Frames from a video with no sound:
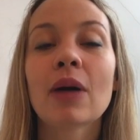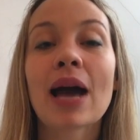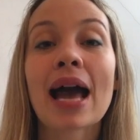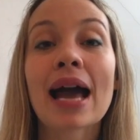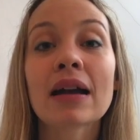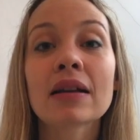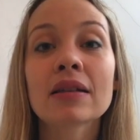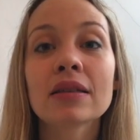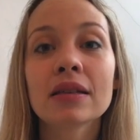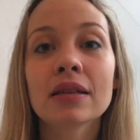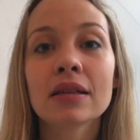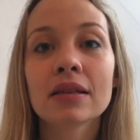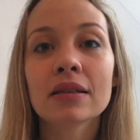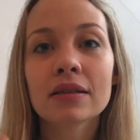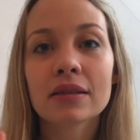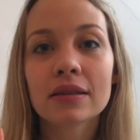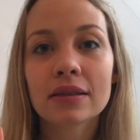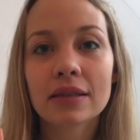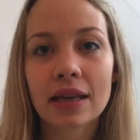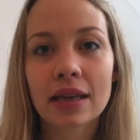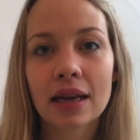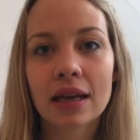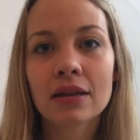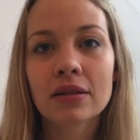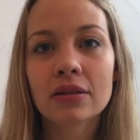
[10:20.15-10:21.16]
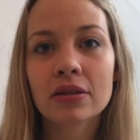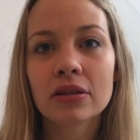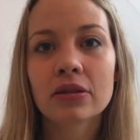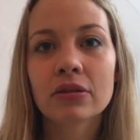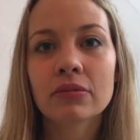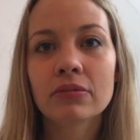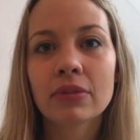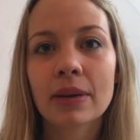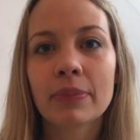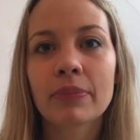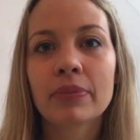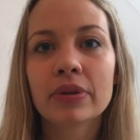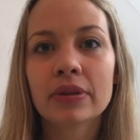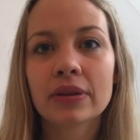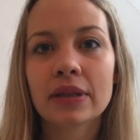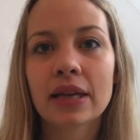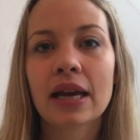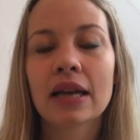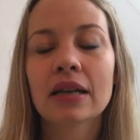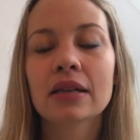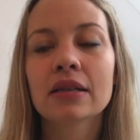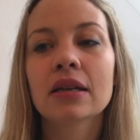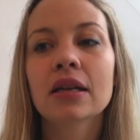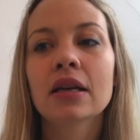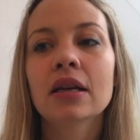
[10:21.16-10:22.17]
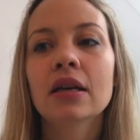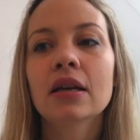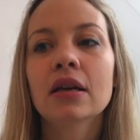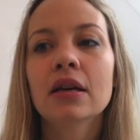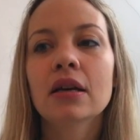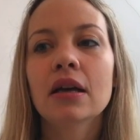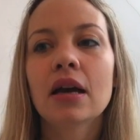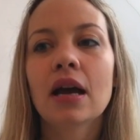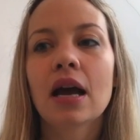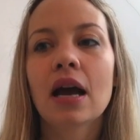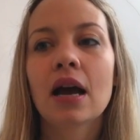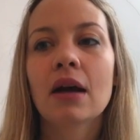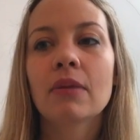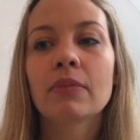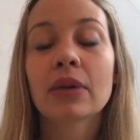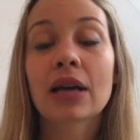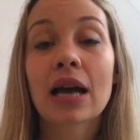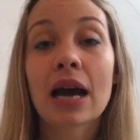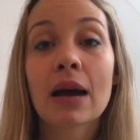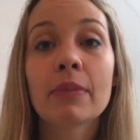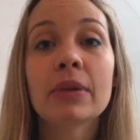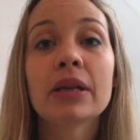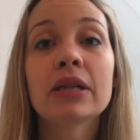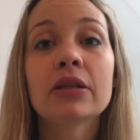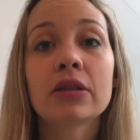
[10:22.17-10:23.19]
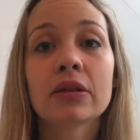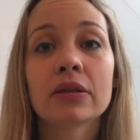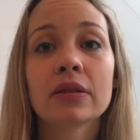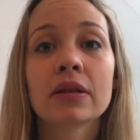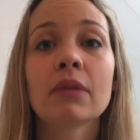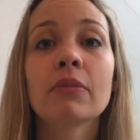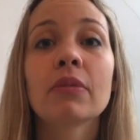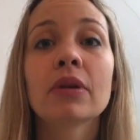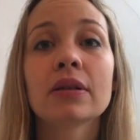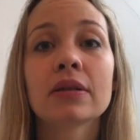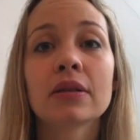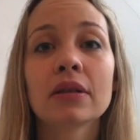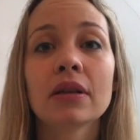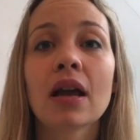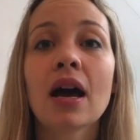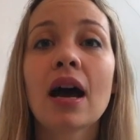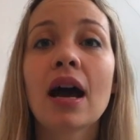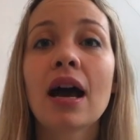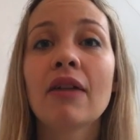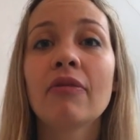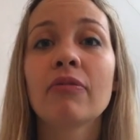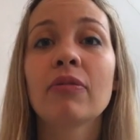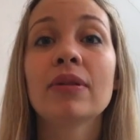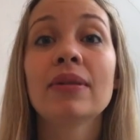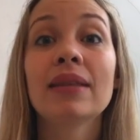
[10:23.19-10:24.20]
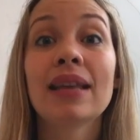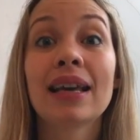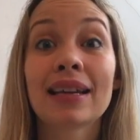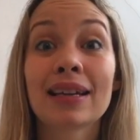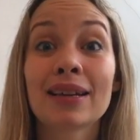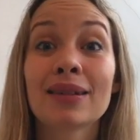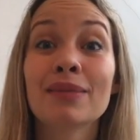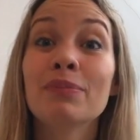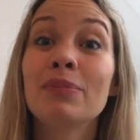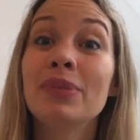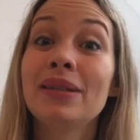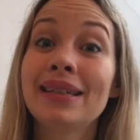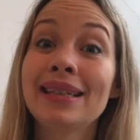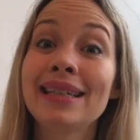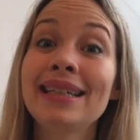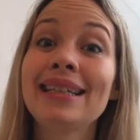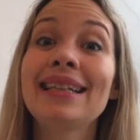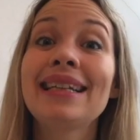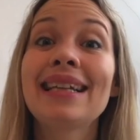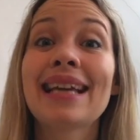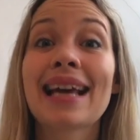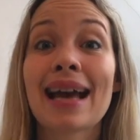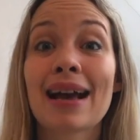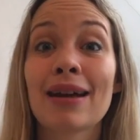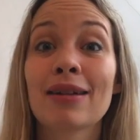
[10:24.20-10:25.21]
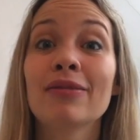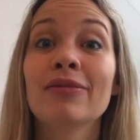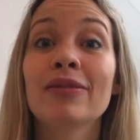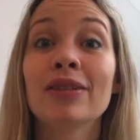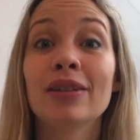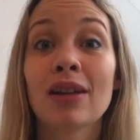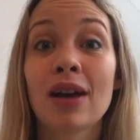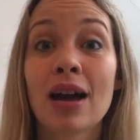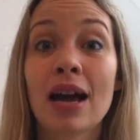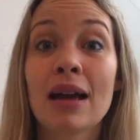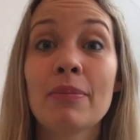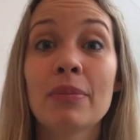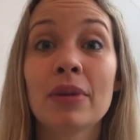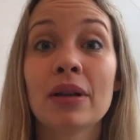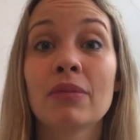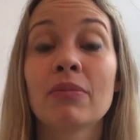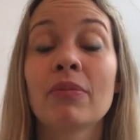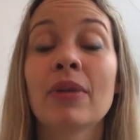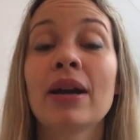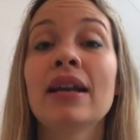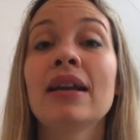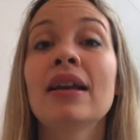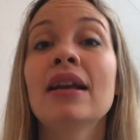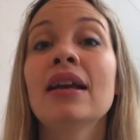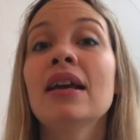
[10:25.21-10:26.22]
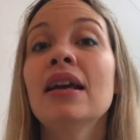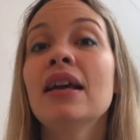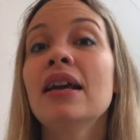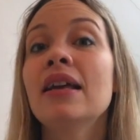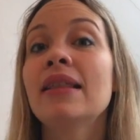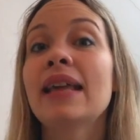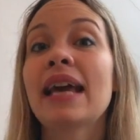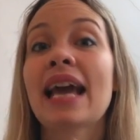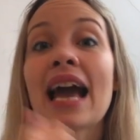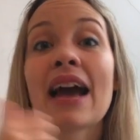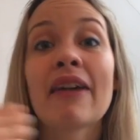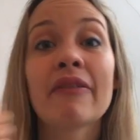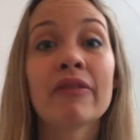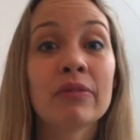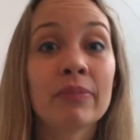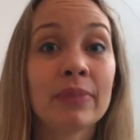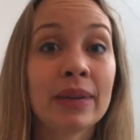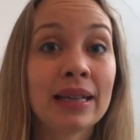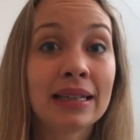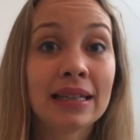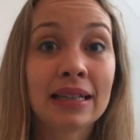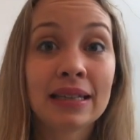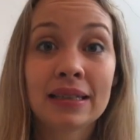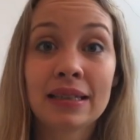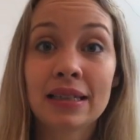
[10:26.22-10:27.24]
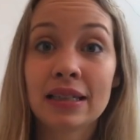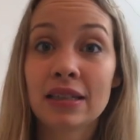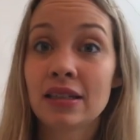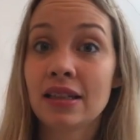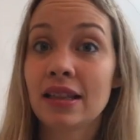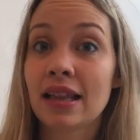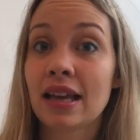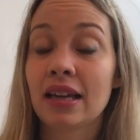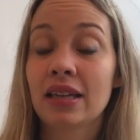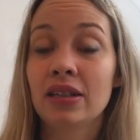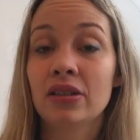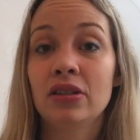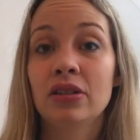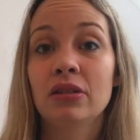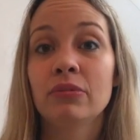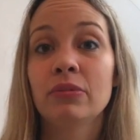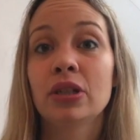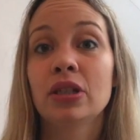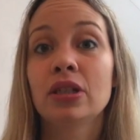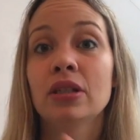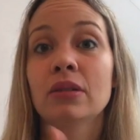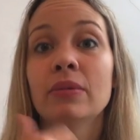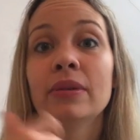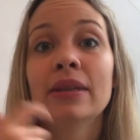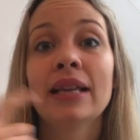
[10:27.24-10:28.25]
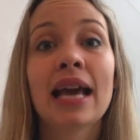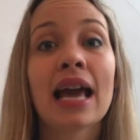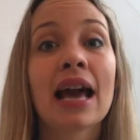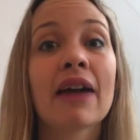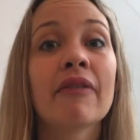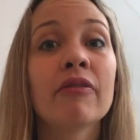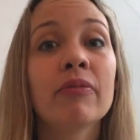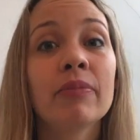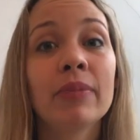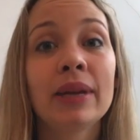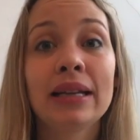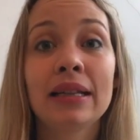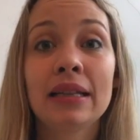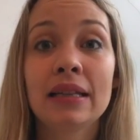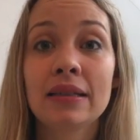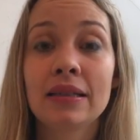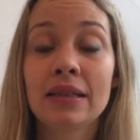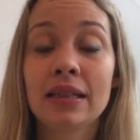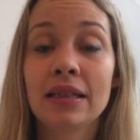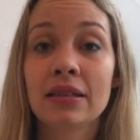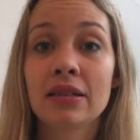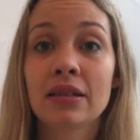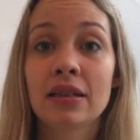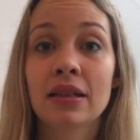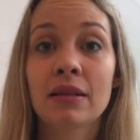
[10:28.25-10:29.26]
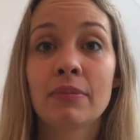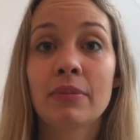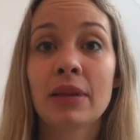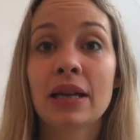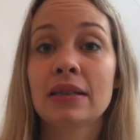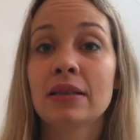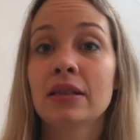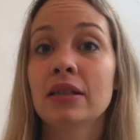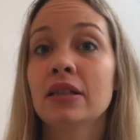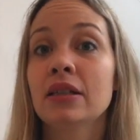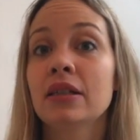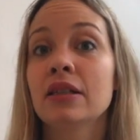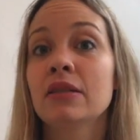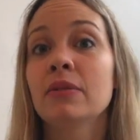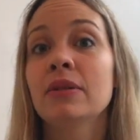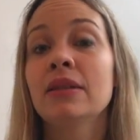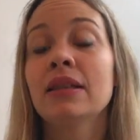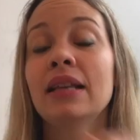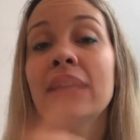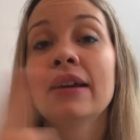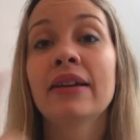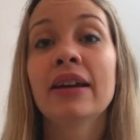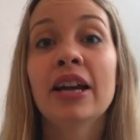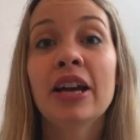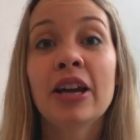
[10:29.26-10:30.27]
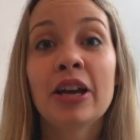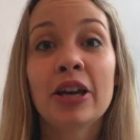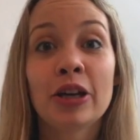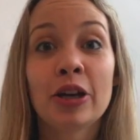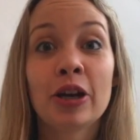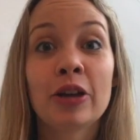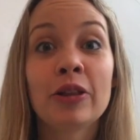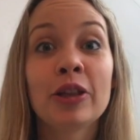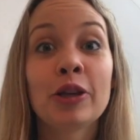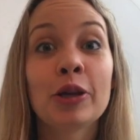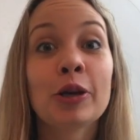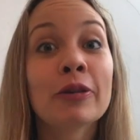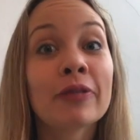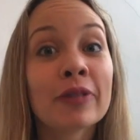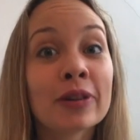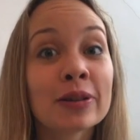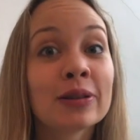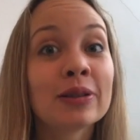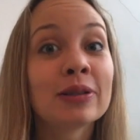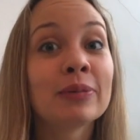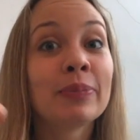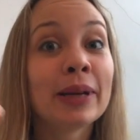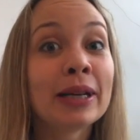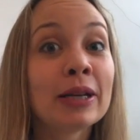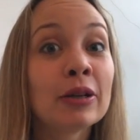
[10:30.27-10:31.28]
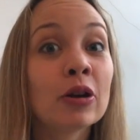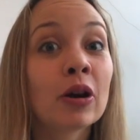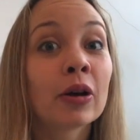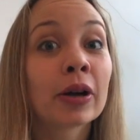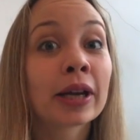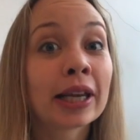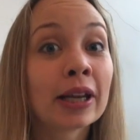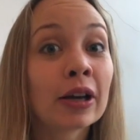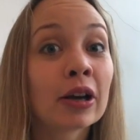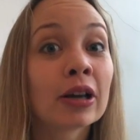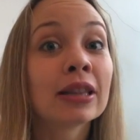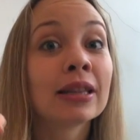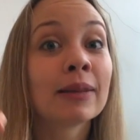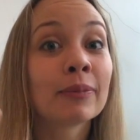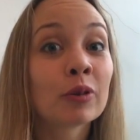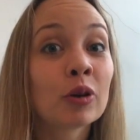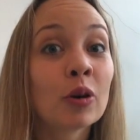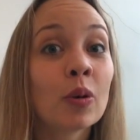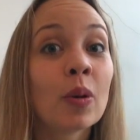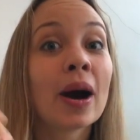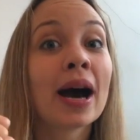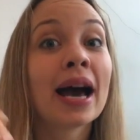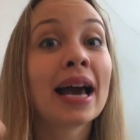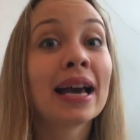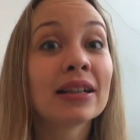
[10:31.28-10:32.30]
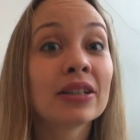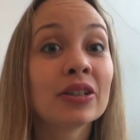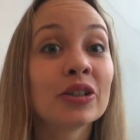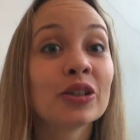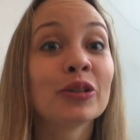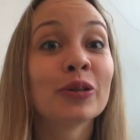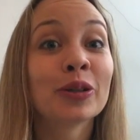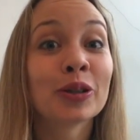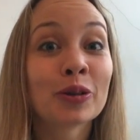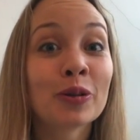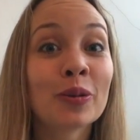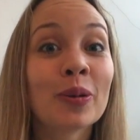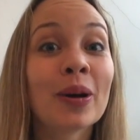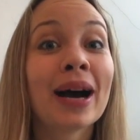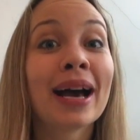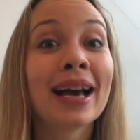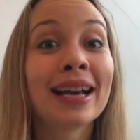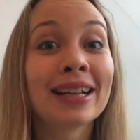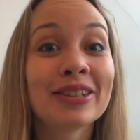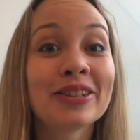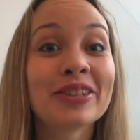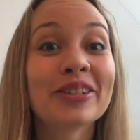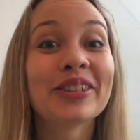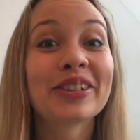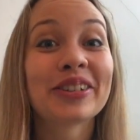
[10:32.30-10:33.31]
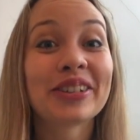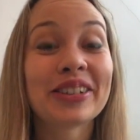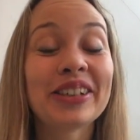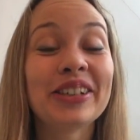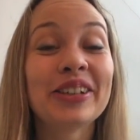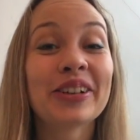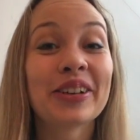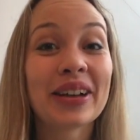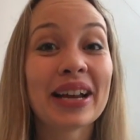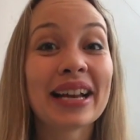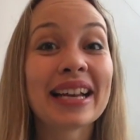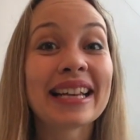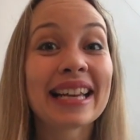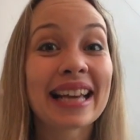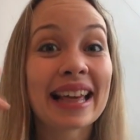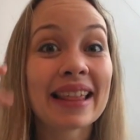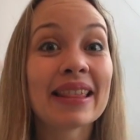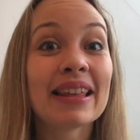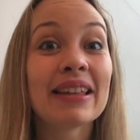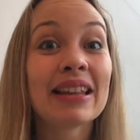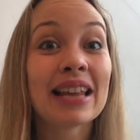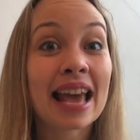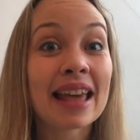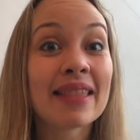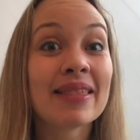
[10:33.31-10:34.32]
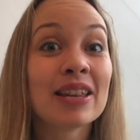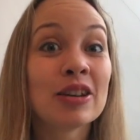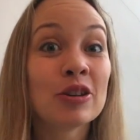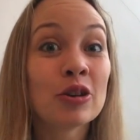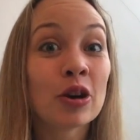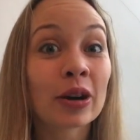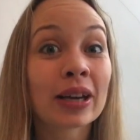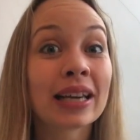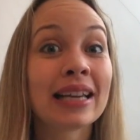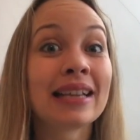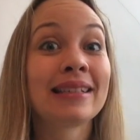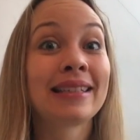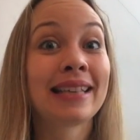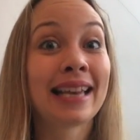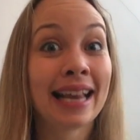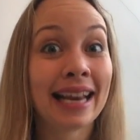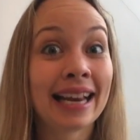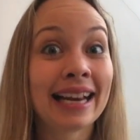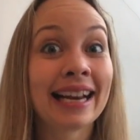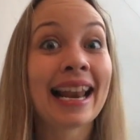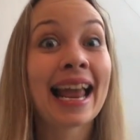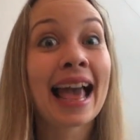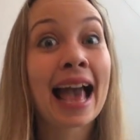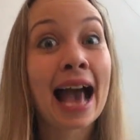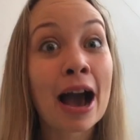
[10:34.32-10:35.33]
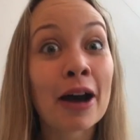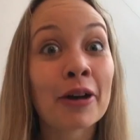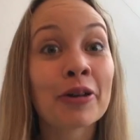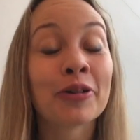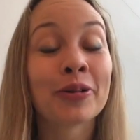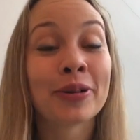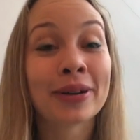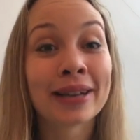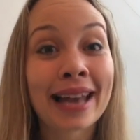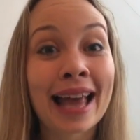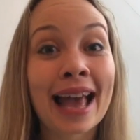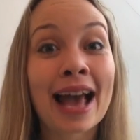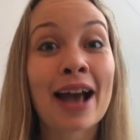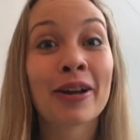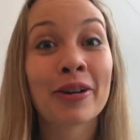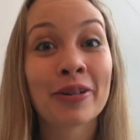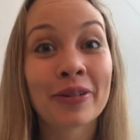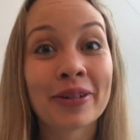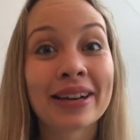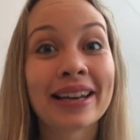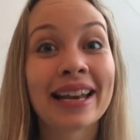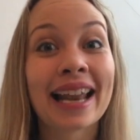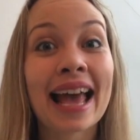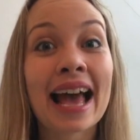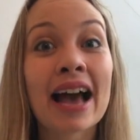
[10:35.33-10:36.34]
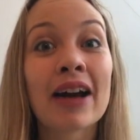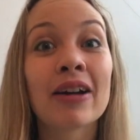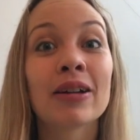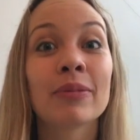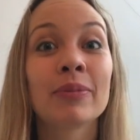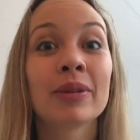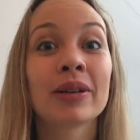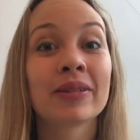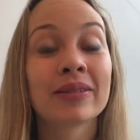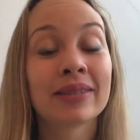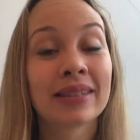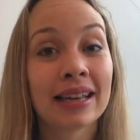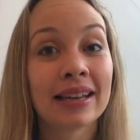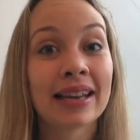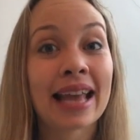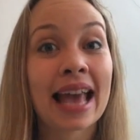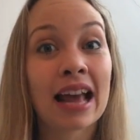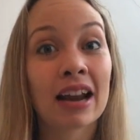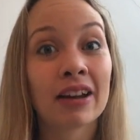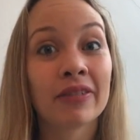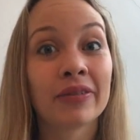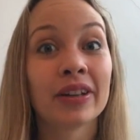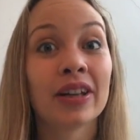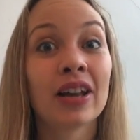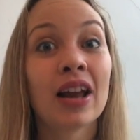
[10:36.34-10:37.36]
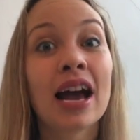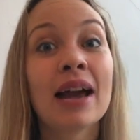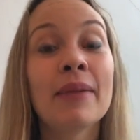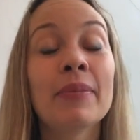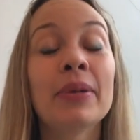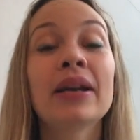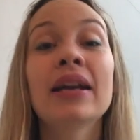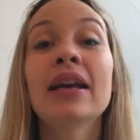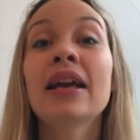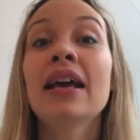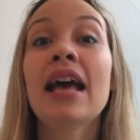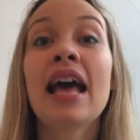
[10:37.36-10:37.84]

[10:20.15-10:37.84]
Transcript: Accidents tend to represent come into someone's life when they're completely out of alignment, when they haven't been listening to their intuition, when they haven't been listening to the messages, when they're, the universe has been knocking on them quieter and quieter, and the knocking's getting louder and louder and louder because they're out of alignment.